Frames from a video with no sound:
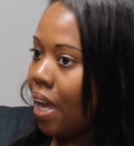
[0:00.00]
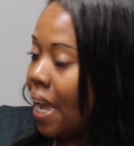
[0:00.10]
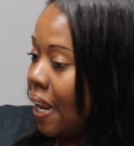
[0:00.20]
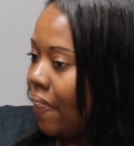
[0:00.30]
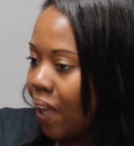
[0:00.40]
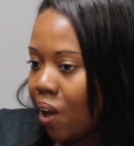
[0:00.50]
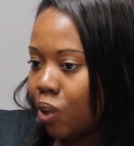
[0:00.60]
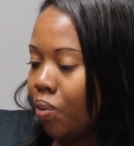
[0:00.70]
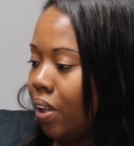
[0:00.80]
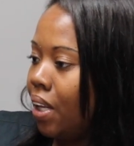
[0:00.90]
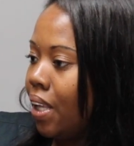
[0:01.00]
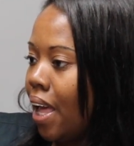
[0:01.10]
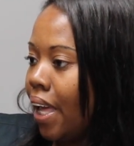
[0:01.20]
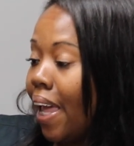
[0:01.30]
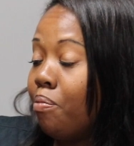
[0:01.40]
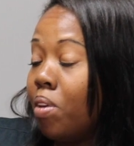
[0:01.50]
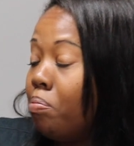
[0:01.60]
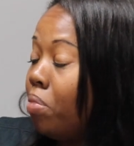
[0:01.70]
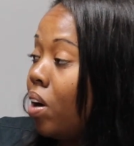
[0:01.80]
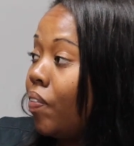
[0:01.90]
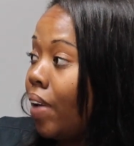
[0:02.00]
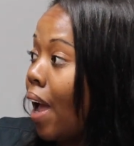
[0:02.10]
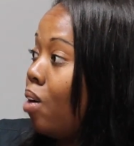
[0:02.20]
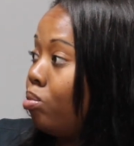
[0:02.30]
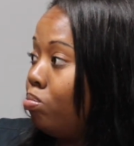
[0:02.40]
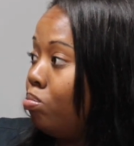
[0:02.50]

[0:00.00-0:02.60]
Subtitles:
anything else within that can be buffed out.